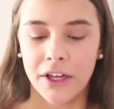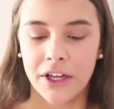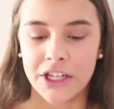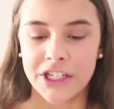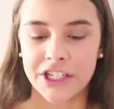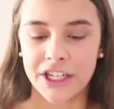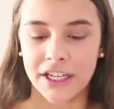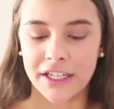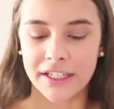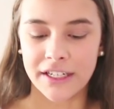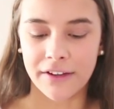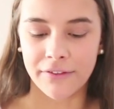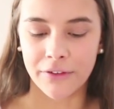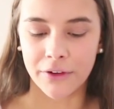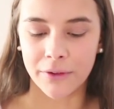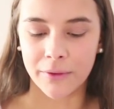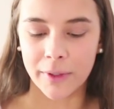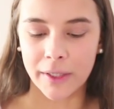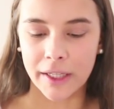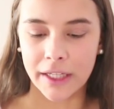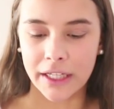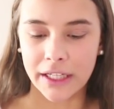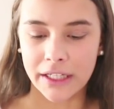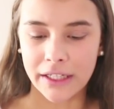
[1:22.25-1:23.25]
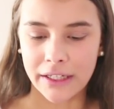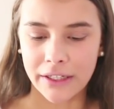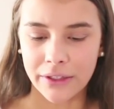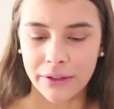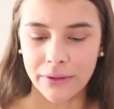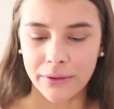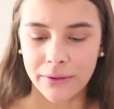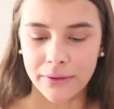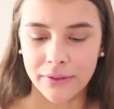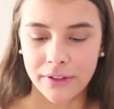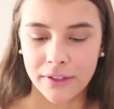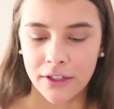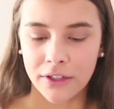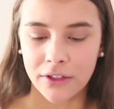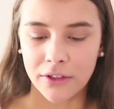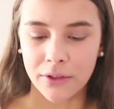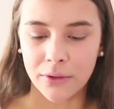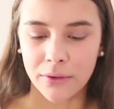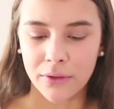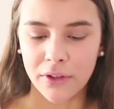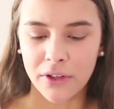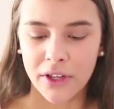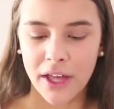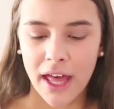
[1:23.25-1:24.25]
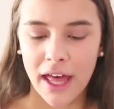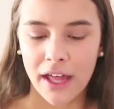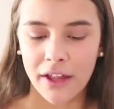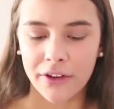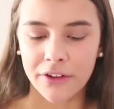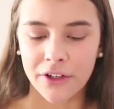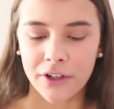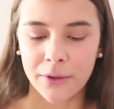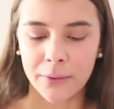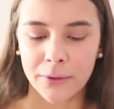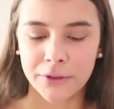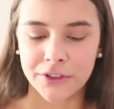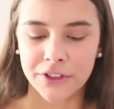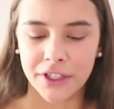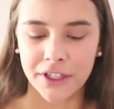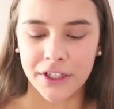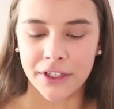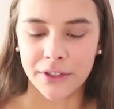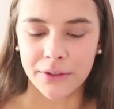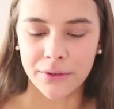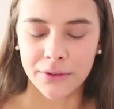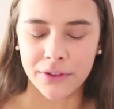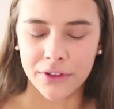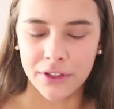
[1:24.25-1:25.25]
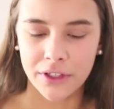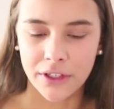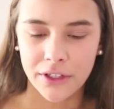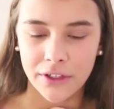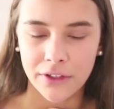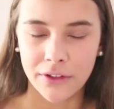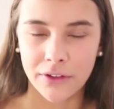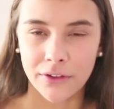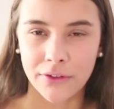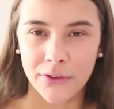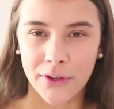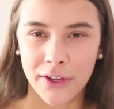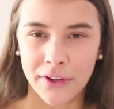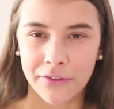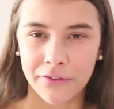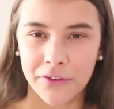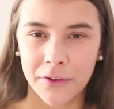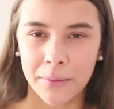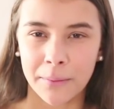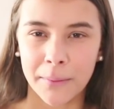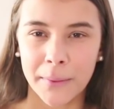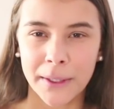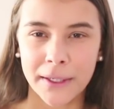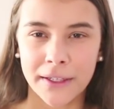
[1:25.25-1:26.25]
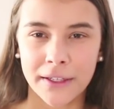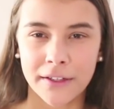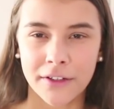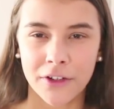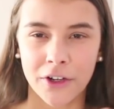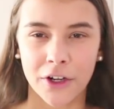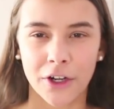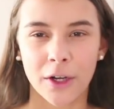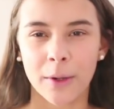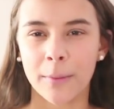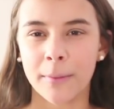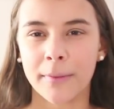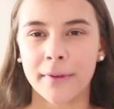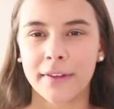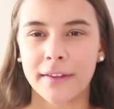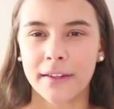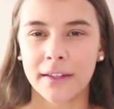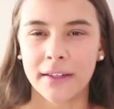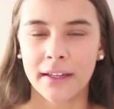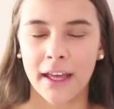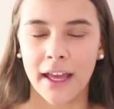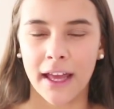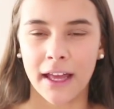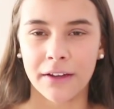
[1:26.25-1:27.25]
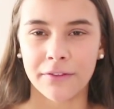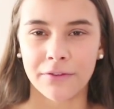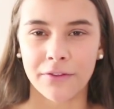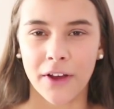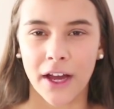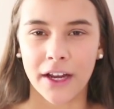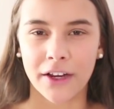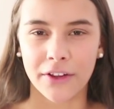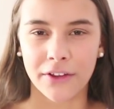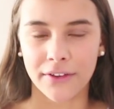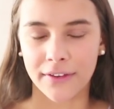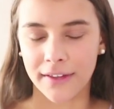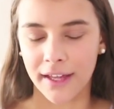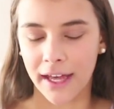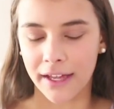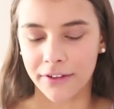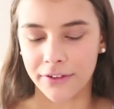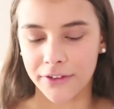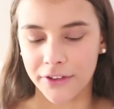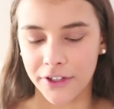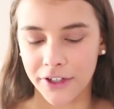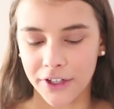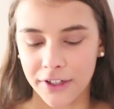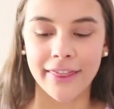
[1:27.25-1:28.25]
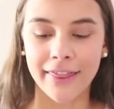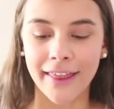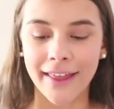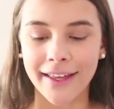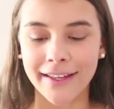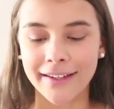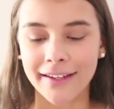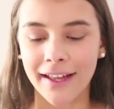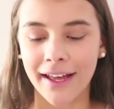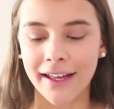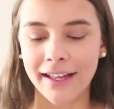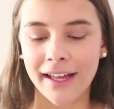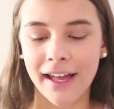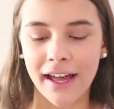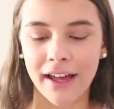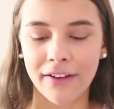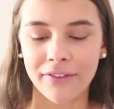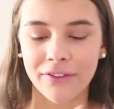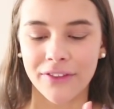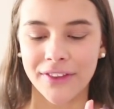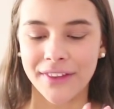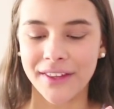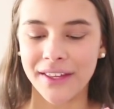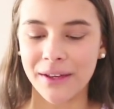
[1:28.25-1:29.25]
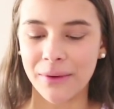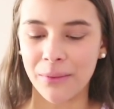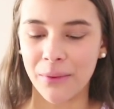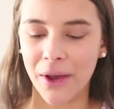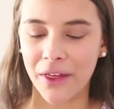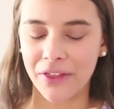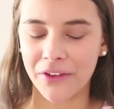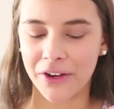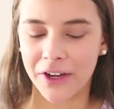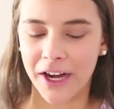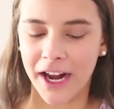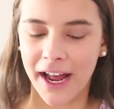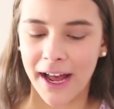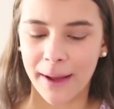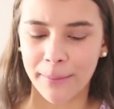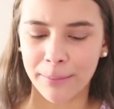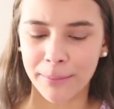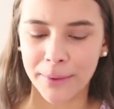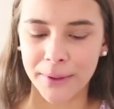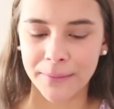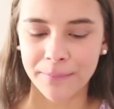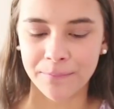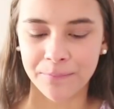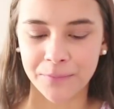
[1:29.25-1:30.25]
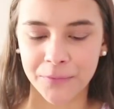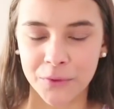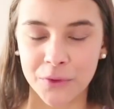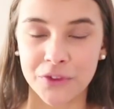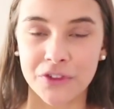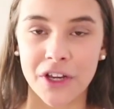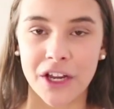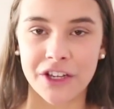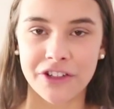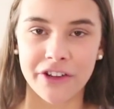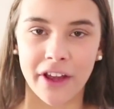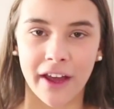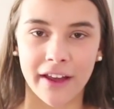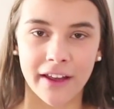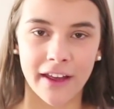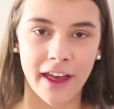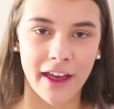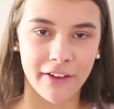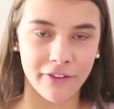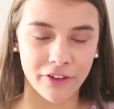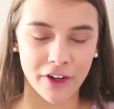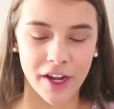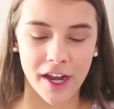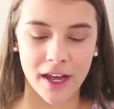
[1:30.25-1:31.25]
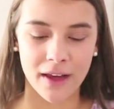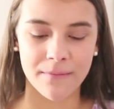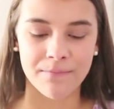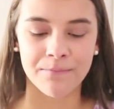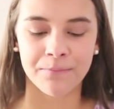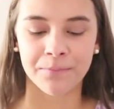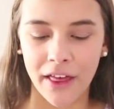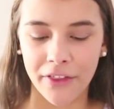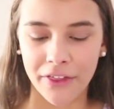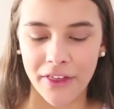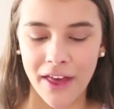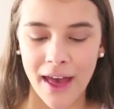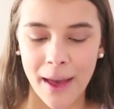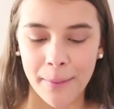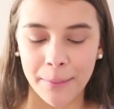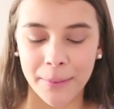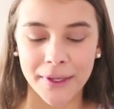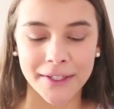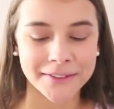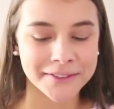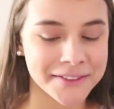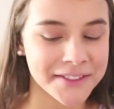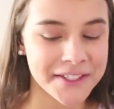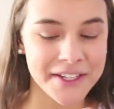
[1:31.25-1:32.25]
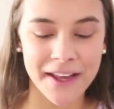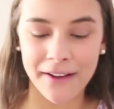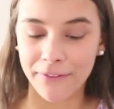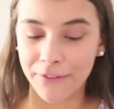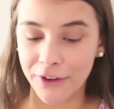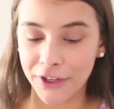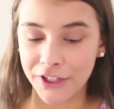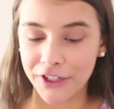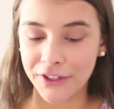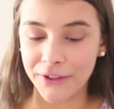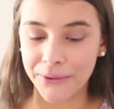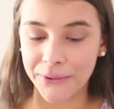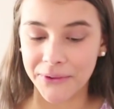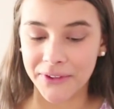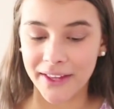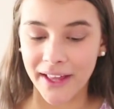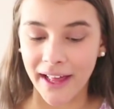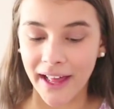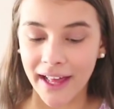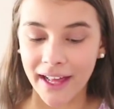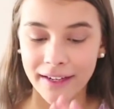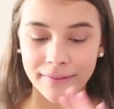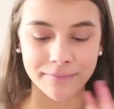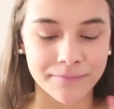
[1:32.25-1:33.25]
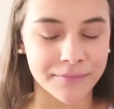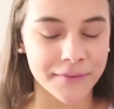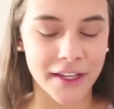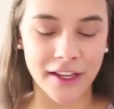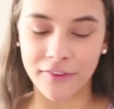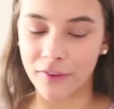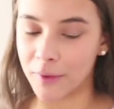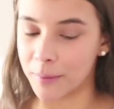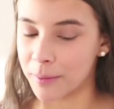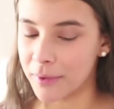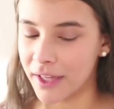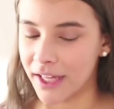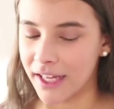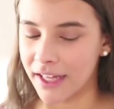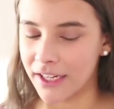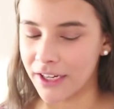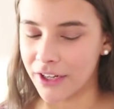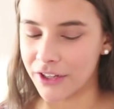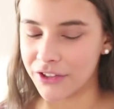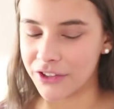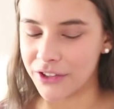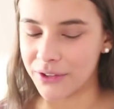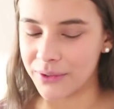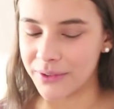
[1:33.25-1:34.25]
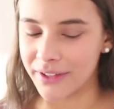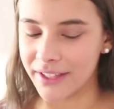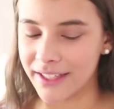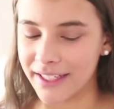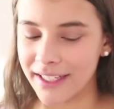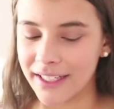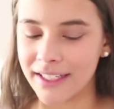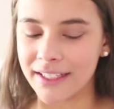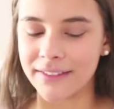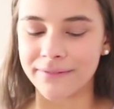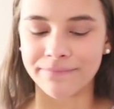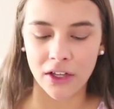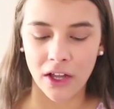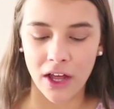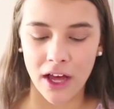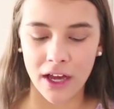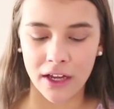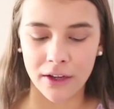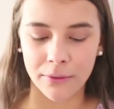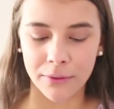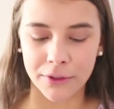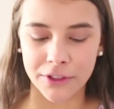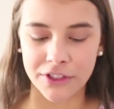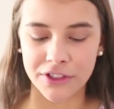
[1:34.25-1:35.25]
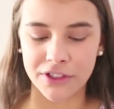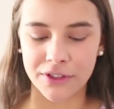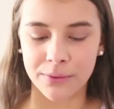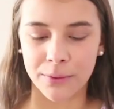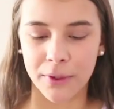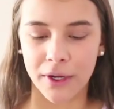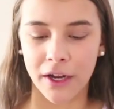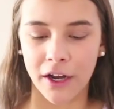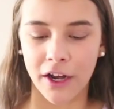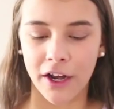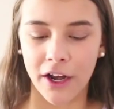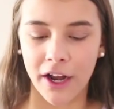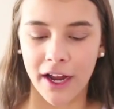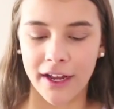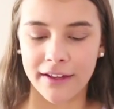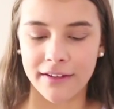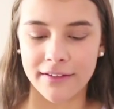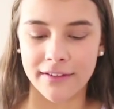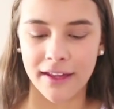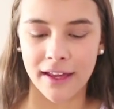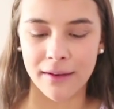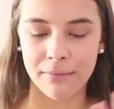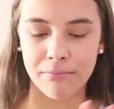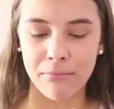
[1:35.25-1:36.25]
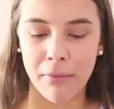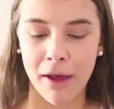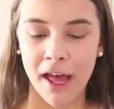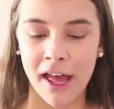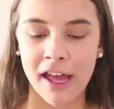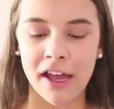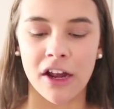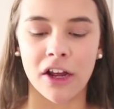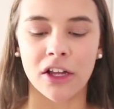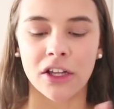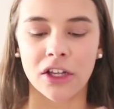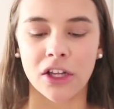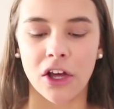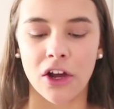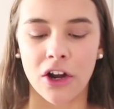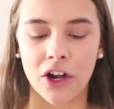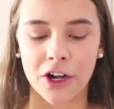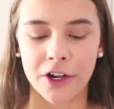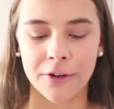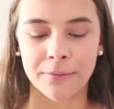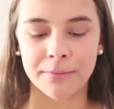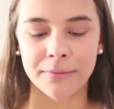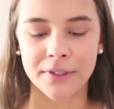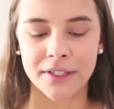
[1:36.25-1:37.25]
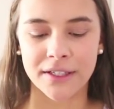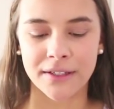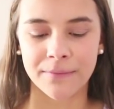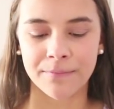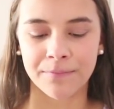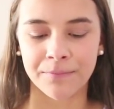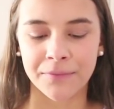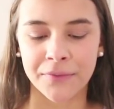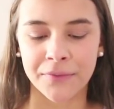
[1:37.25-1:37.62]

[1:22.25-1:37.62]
which I never really use. Google Calendar, which I used to use like for midterms and finals last year. Then I have the weather app, which I check every day. Health app, never use that, never plan on using it. Block, which is where I set my alarms.